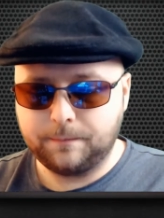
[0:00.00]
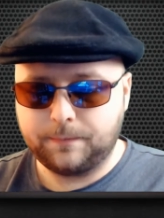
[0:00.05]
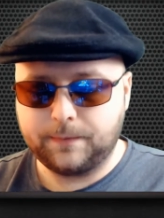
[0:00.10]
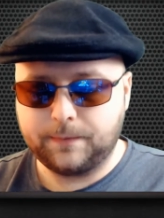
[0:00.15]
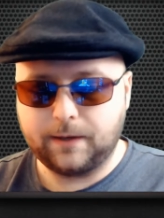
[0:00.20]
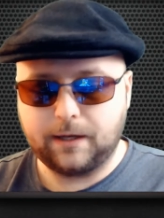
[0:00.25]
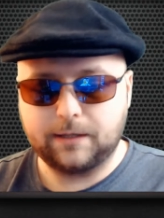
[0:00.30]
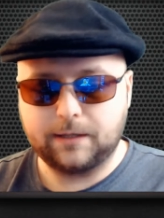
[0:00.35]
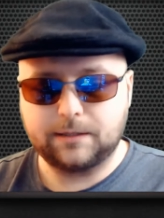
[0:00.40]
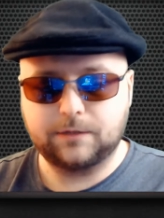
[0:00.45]

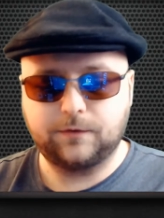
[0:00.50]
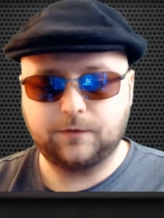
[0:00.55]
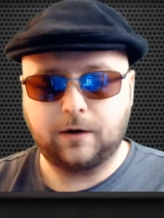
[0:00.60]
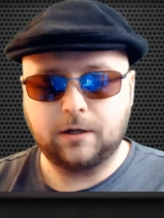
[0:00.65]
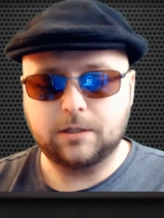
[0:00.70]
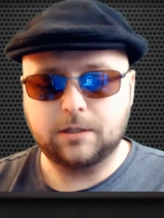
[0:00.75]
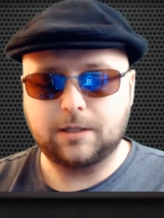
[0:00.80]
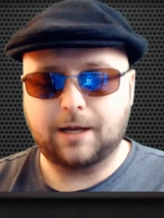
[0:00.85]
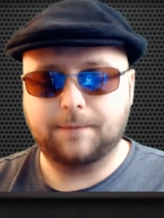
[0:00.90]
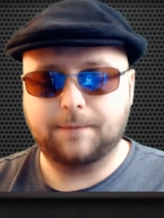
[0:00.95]
But as far
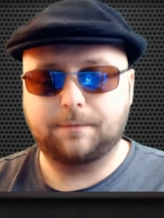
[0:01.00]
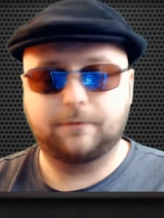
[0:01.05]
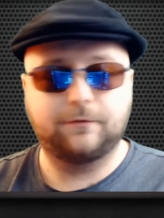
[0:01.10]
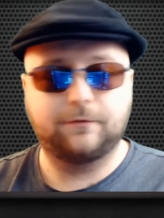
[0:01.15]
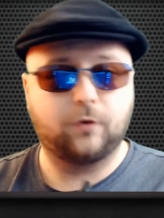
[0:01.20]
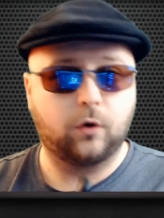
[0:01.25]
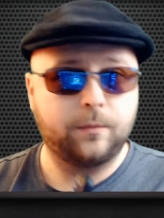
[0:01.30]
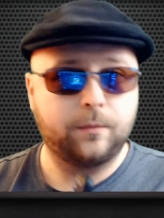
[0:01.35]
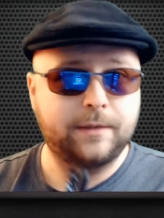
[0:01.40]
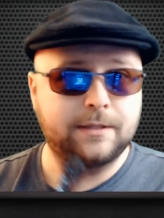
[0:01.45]
as like
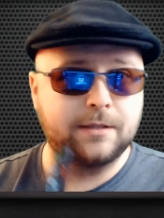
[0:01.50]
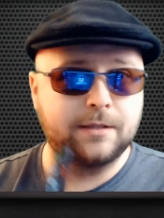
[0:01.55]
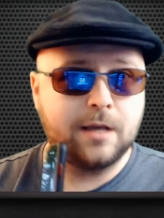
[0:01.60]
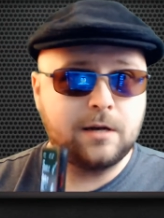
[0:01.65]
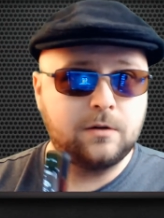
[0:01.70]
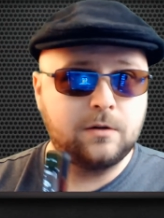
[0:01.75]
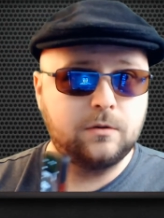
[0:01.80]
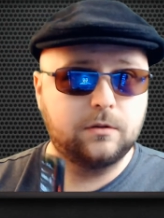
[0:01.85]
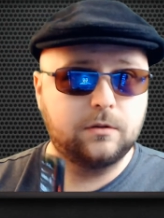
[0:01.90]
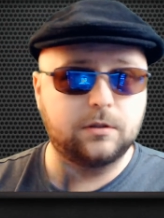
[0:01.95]
performance
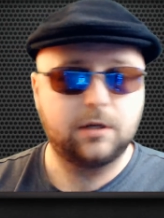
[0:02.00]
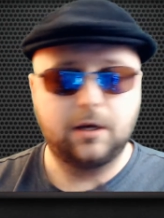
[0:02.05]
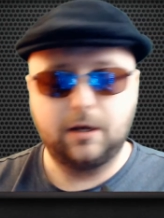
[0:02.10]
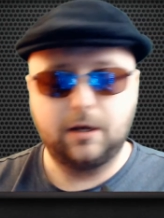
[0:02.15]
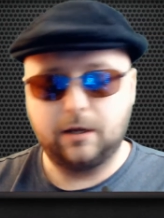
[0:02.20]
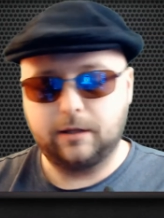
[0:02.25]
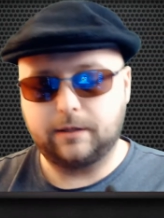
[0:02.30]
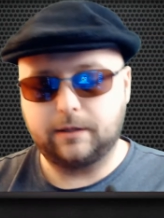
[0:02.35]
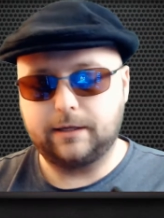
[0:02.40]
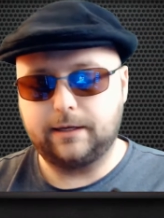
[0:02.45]
goes,
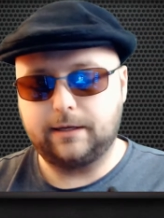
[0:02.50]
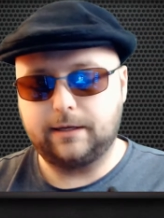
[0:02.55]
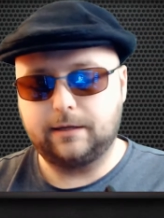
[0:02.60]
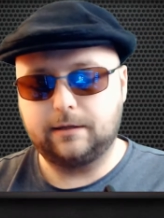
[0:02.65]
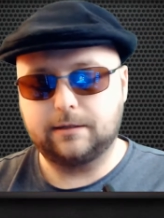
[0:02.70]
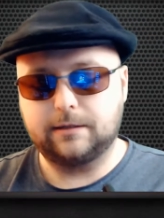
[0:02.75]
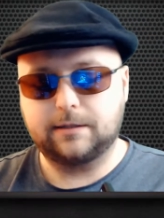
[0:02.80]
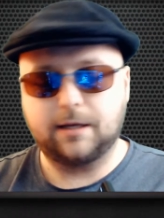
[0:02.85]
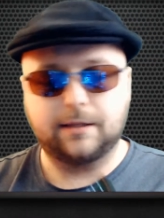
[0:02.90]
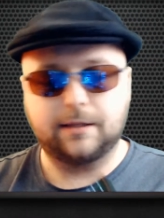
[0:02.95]

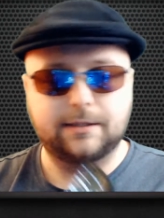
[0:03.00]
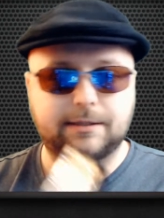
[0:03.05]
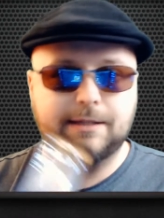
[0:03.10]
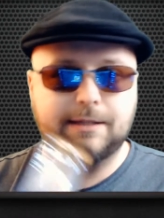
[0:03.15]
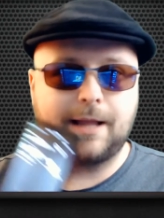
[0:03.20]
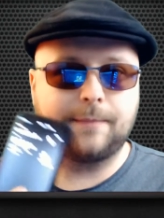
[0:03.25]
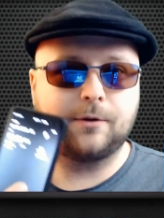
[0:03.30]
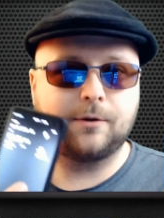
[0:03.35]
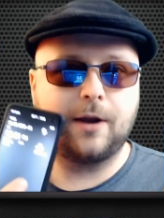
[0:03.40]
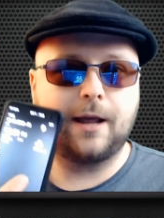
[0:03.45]
it's got the
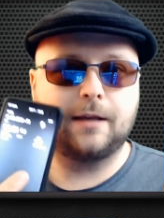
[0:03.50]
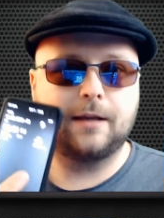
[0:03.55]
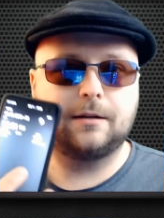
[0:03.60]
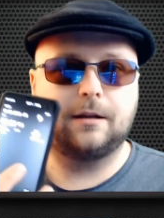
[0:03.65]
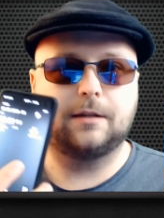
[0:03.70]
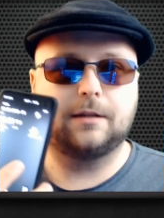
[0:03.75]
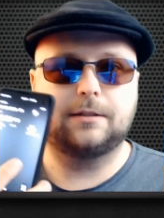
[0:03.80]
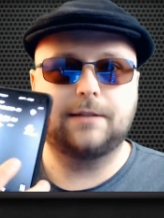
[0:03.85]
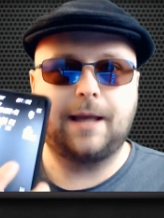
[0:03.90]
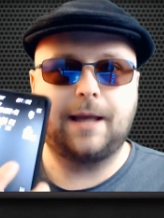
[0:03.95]

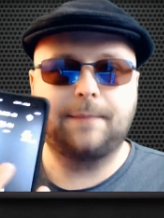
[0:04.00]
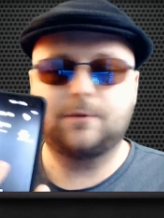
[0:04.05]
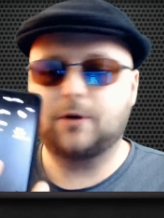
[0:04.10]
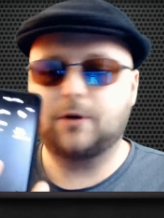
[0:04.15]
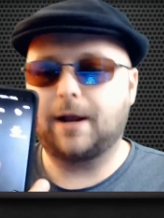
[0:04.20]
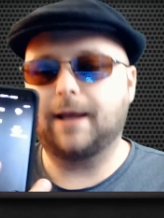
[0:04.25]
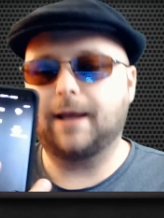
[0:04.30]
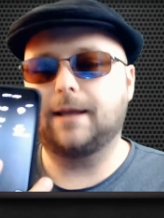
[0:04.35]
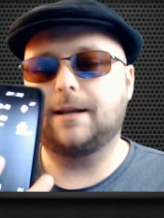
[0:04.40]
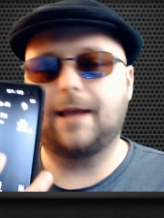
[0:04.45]

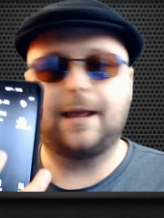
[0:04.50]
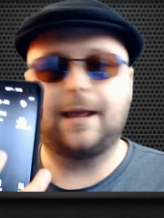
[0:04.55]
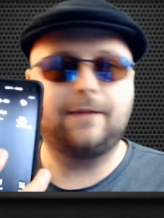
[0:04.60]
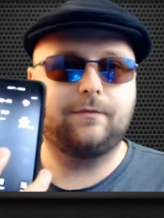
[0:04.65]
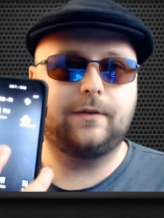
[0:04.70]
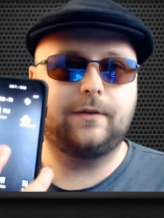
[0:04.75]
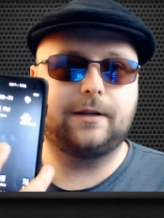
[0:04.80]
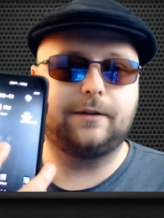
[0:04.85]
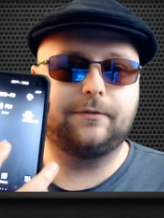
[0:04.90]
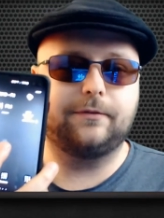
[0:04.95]
Snapdragon
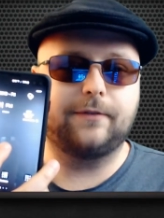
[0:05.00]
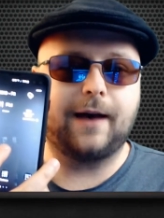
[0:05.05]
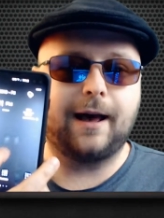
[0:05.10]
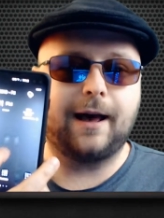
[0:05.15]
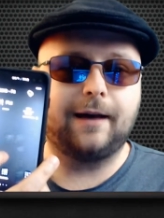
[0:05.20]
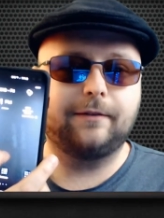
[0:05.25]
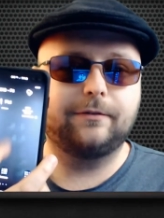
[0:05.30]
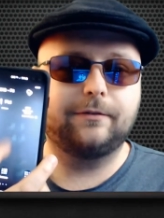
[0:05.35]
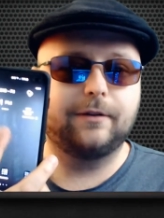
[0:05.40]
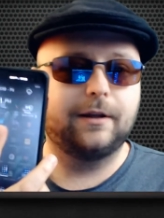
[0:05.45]

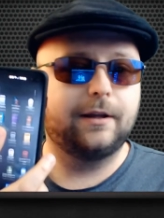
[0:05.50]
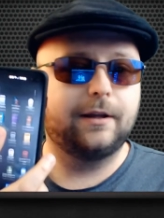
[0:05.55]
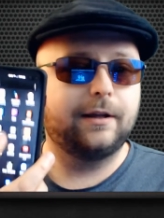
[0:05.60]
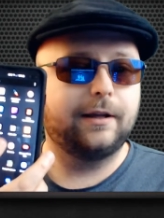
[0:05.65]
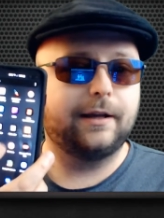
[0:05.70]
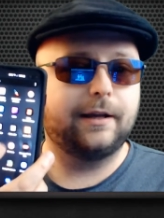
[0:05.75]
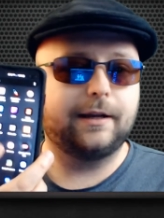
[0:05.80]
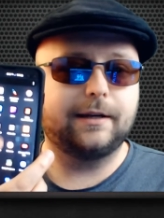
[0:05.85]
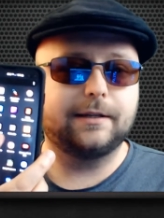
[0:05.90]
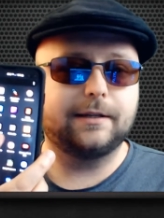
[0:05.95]
855.
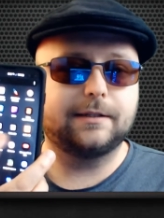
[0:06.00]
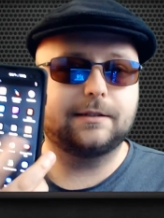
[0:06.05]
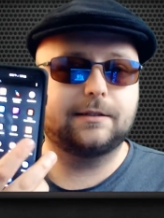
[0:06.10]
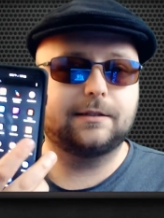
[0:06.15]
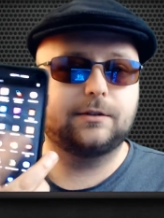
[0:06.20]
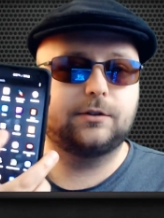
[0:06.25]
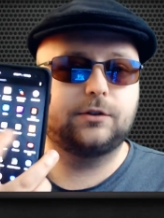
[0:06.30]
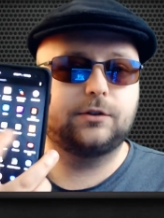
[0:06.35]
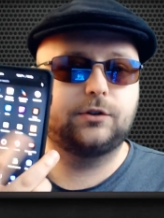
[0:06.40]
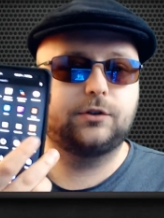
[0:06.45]
It is
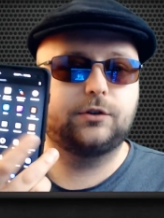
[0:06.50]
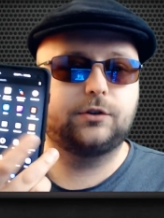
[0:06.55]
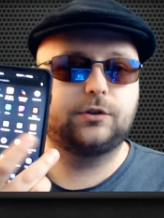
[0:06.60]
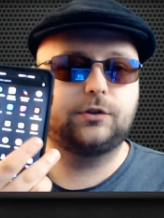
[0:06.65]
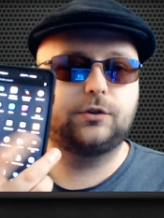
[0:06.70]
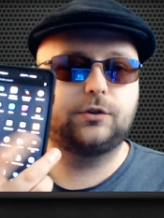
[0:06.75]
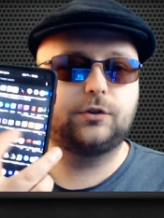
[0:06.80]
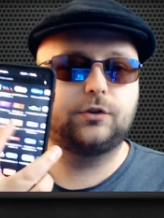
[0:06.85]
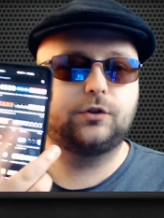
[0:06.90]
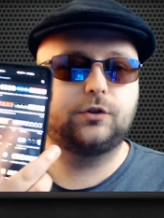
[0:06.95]

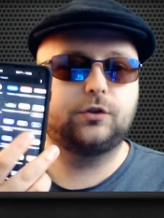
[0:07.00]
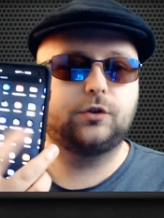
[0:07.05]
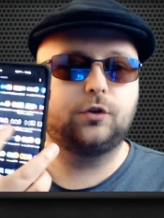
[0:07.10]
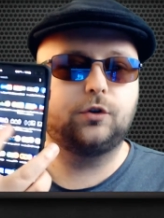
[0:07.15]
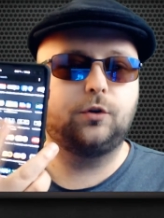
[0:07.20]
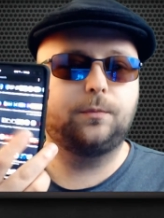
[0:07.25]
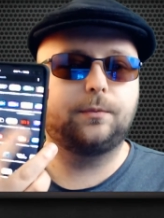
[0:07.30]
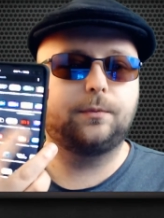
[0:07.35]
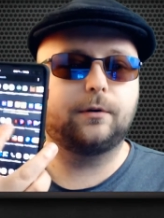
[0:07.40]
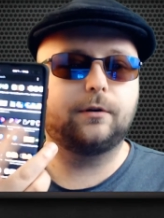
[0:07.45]

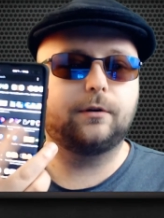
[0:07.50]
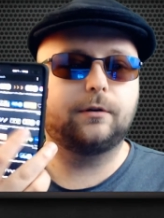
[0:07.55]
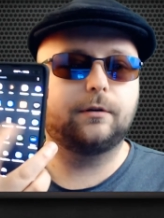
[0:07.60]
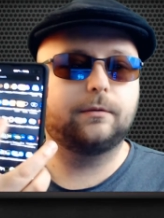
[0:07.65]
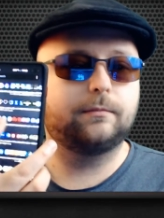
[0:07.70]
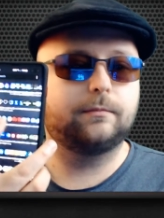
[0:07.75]
super